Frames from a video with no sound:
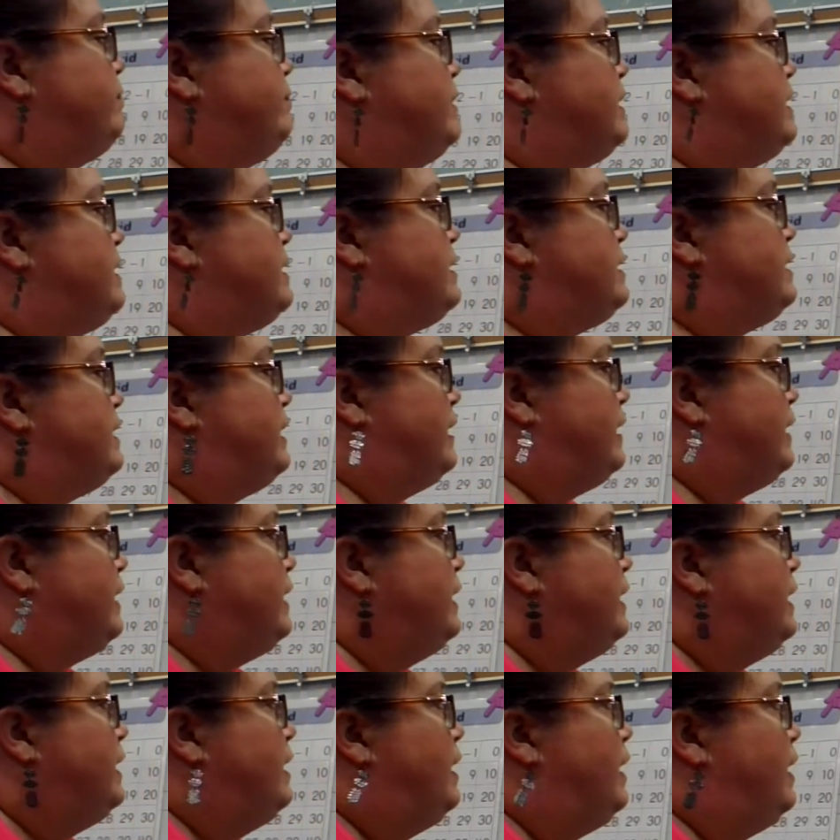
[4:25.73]
Let's see.
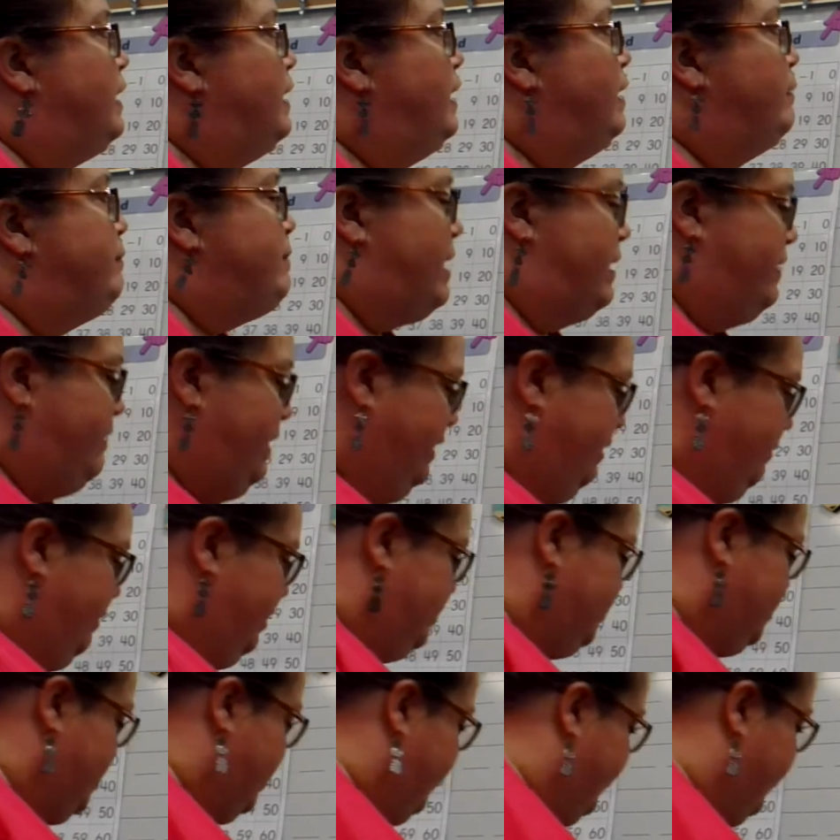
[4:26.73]
I think I'm going to draw a